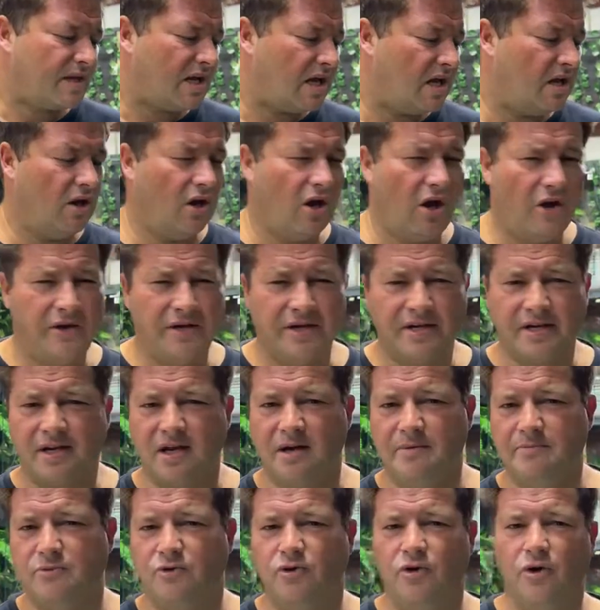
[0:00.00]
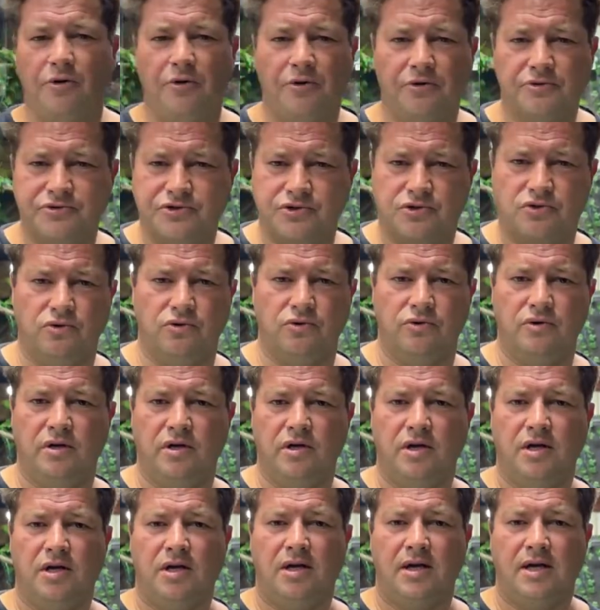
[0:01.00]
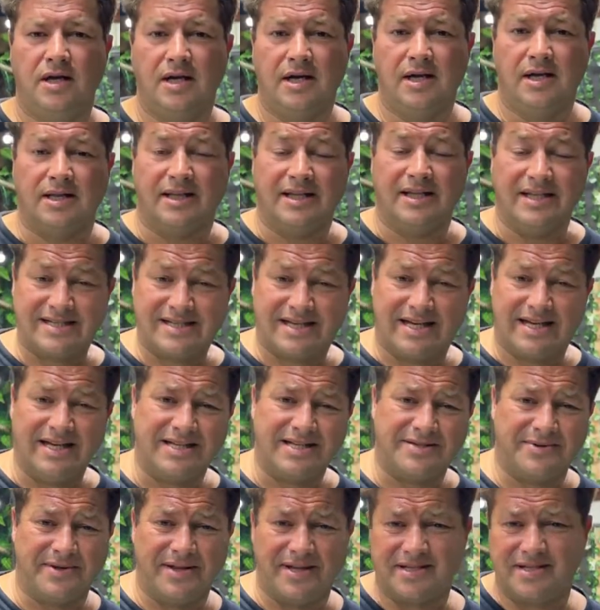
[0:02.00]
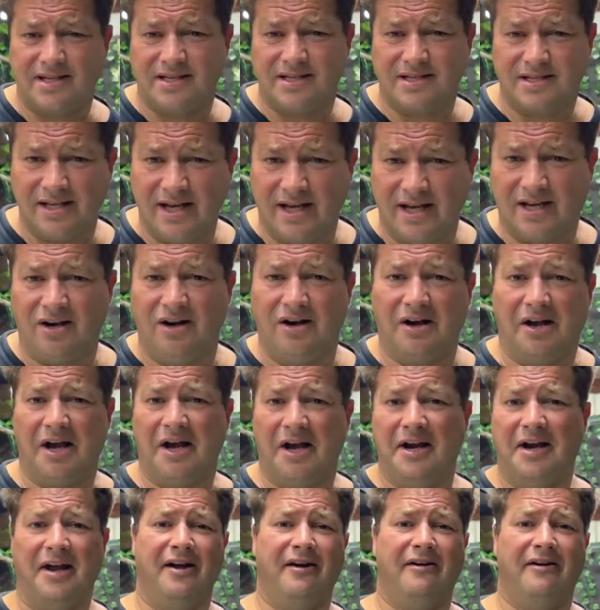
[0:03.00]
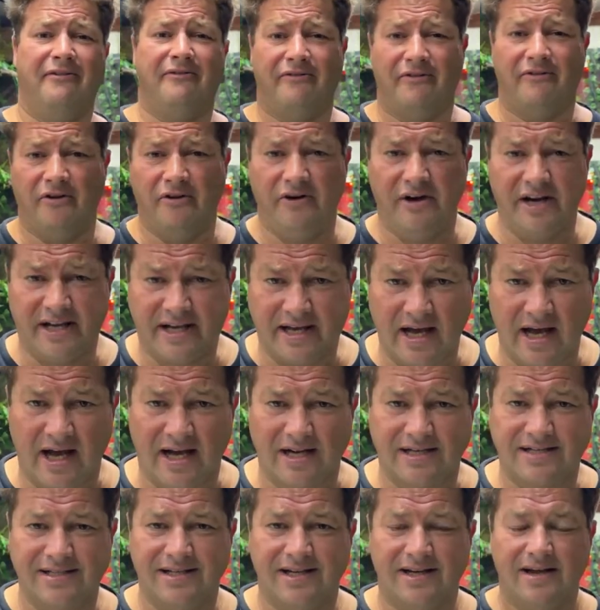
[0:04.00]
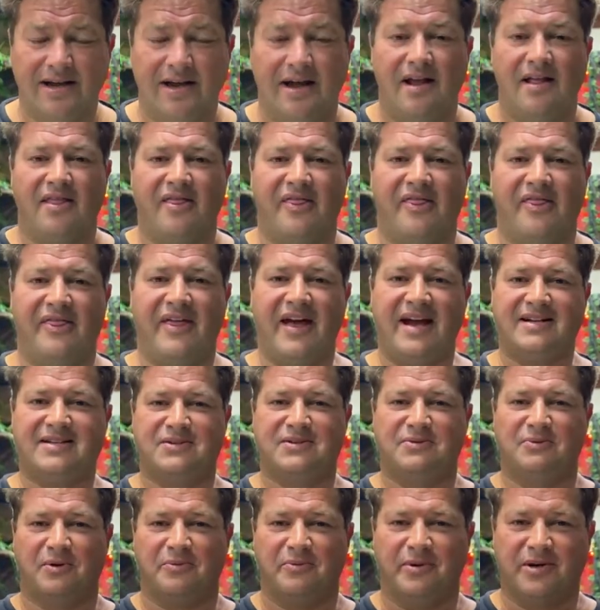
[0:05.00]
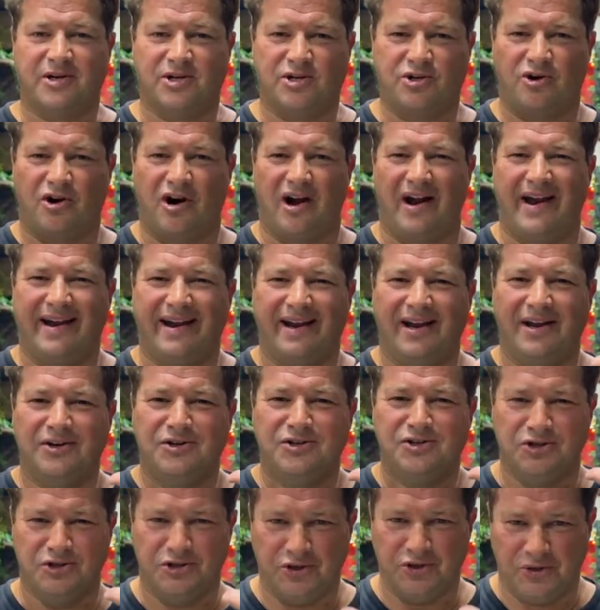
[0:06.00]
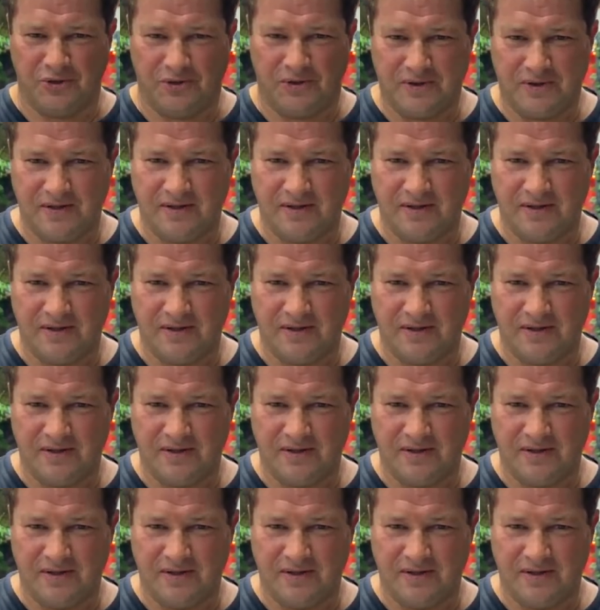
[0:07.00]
A low-income rural school. These kids, when I see a snake, are gonna freak out. That's what we're trying to do.